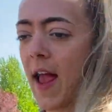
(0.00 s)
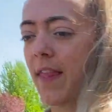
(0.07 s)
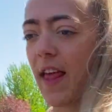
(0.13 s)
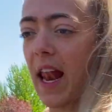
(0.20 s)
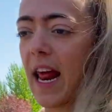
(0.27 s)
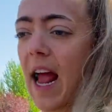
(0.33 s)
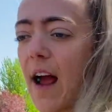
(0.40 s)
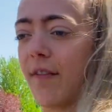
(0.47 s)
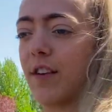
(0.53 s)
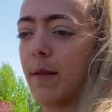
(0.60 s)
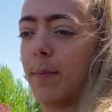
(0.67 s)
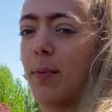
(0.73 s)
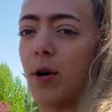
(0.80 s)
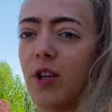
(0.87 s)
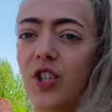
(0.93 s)
that I have to
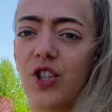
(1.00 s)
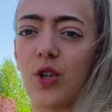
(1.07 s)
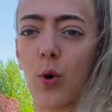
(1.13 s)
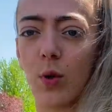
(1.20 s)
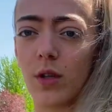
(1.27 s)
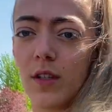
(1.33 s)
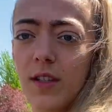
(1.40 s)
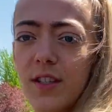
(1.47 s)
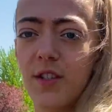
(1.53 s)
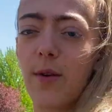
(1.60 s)
push towards.